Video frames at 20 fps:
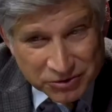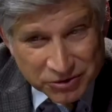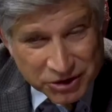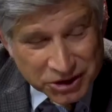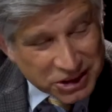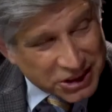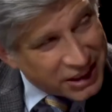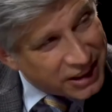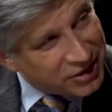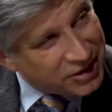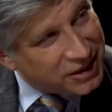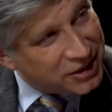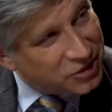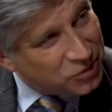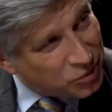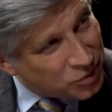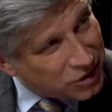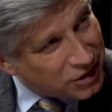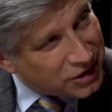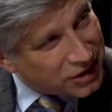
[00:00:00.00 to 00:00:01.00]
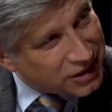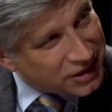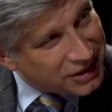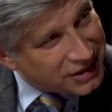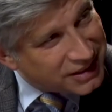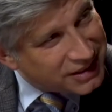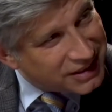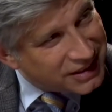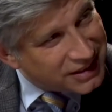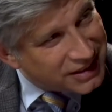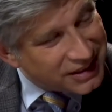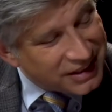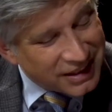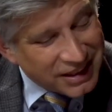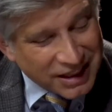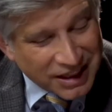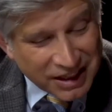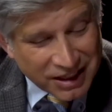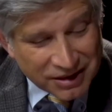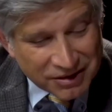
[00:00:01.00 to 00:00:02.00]
for sharing the work
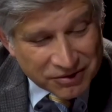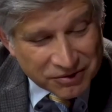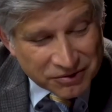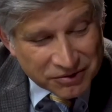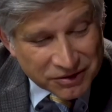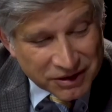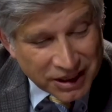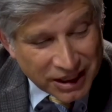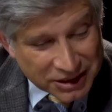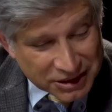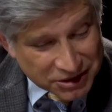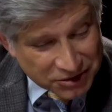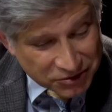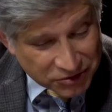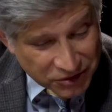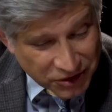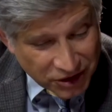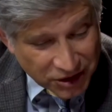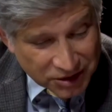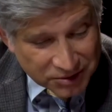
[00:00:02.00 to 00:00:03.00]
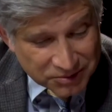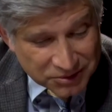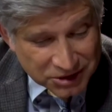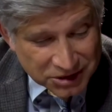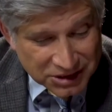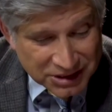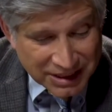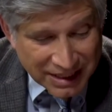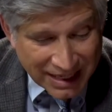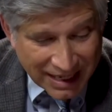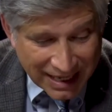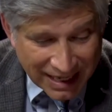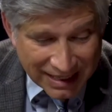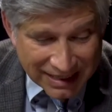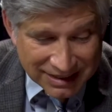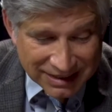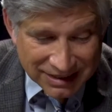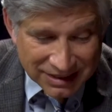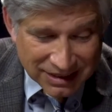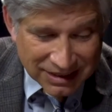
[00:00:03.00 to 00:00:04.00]
of Hudson Farms
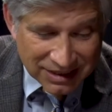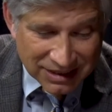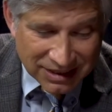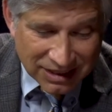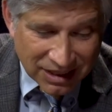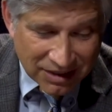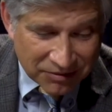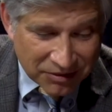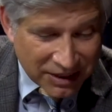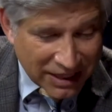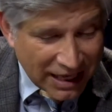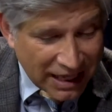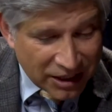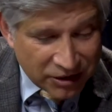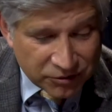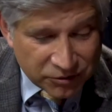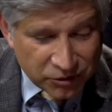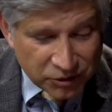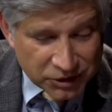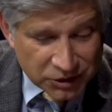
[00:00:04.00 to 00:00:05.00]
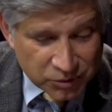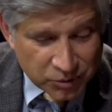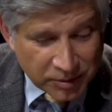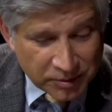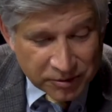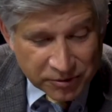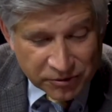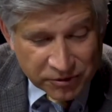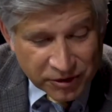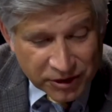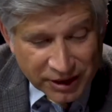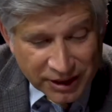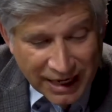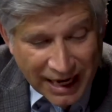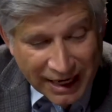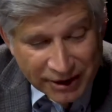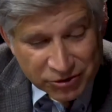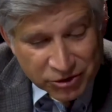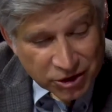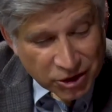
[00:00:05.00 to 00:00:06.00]
and of the California Women for
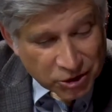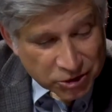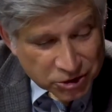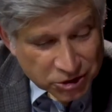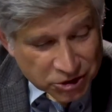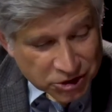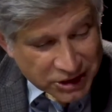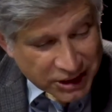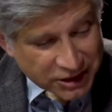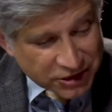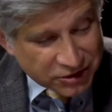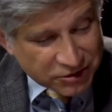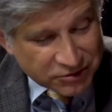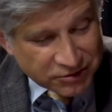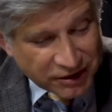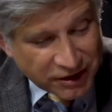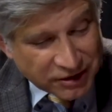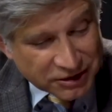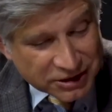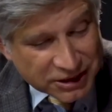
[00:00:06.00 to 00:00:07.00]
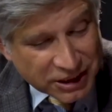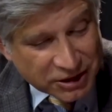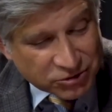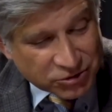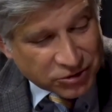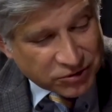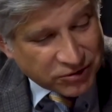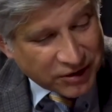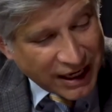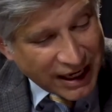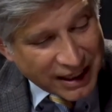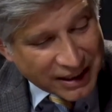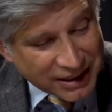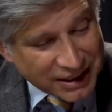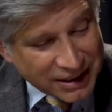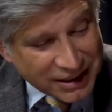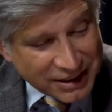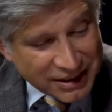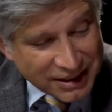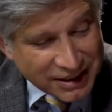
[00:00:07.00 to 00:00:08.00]
Agriculture Central, Central
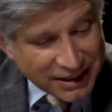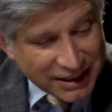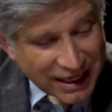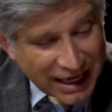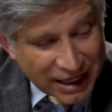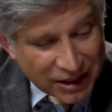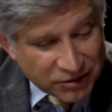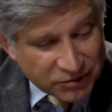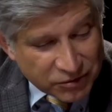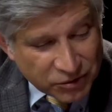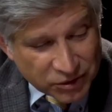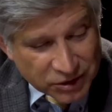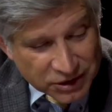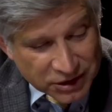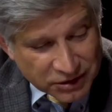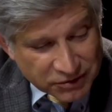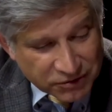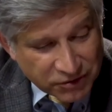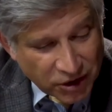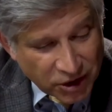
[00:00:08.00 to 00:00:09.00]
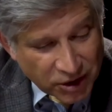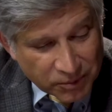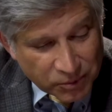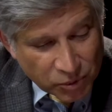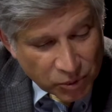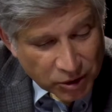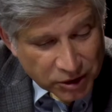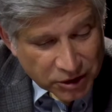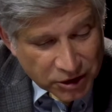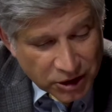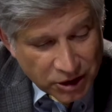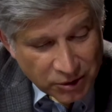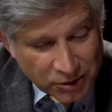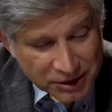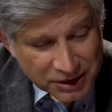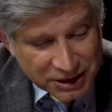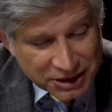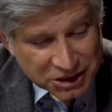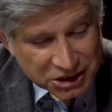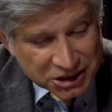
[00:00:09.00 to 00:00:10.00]
Valley, the California Farm Water
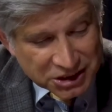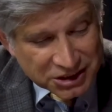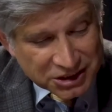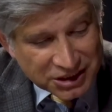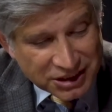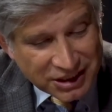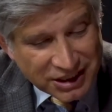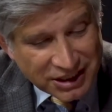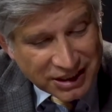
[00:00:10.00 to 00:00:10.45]
Coalition,